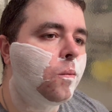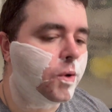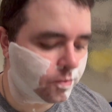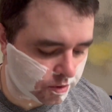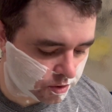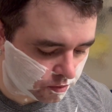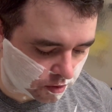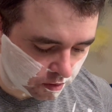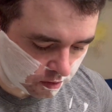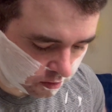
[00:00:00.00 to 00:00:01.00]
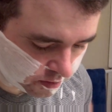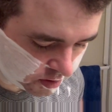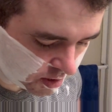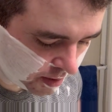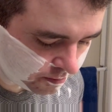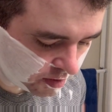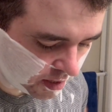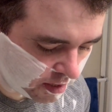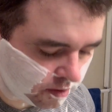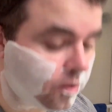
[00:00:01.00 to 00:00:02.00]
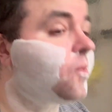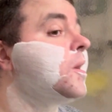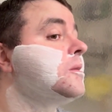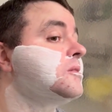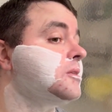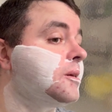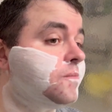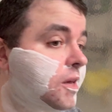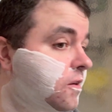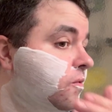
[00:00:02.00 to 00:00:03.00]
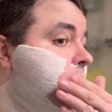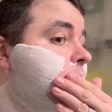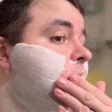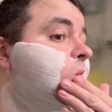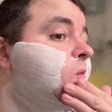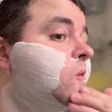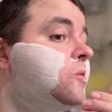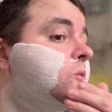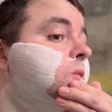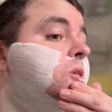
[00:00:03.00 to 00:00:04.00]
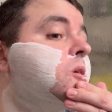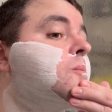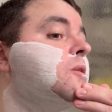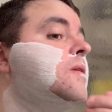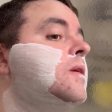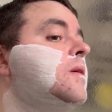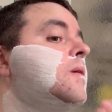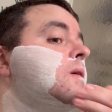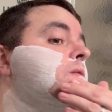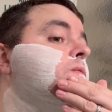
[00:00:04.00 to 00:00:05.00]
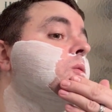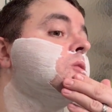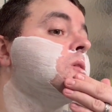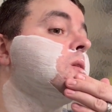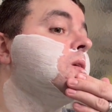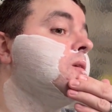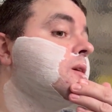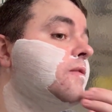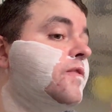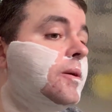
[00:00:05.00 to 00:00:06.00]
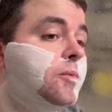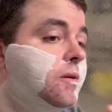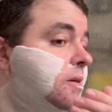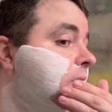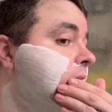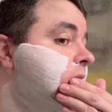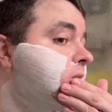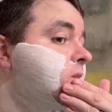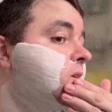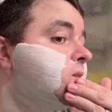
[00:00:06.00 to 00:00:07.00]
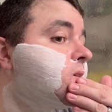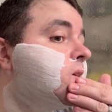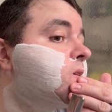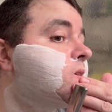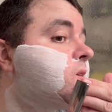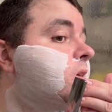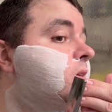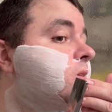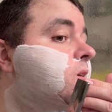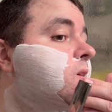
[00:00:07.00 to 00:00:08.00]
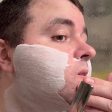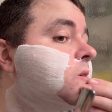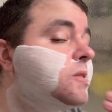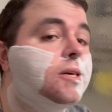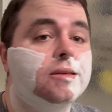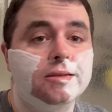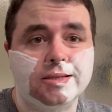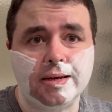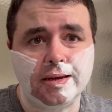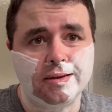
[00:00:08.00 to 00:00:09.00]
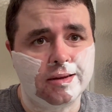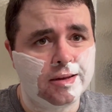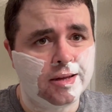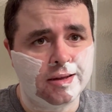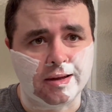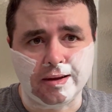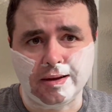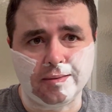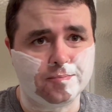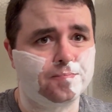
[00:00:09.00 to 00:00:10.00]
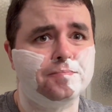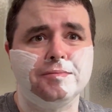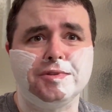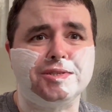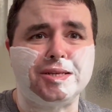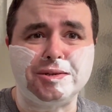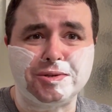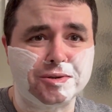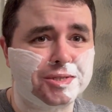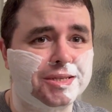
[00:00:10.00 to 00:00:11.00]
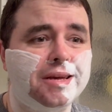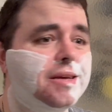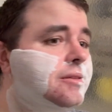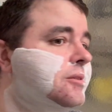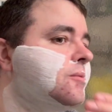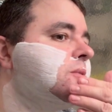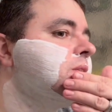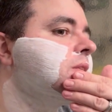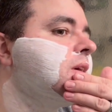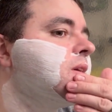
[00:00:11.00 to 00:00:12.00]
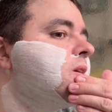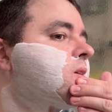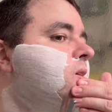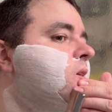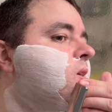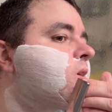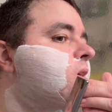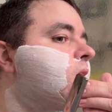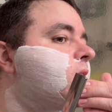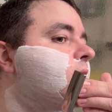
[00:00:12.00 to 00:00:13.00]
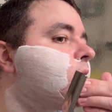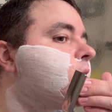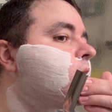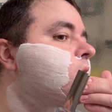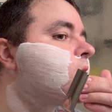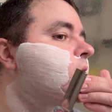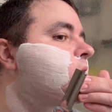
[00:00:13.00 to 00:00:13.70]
We would do it all on the same day or around the same day if we all lived close to each other, but unfortunately, I got family on Kansas City side of the state, St. Louis side of the state, center state, so we just kind of got to get around.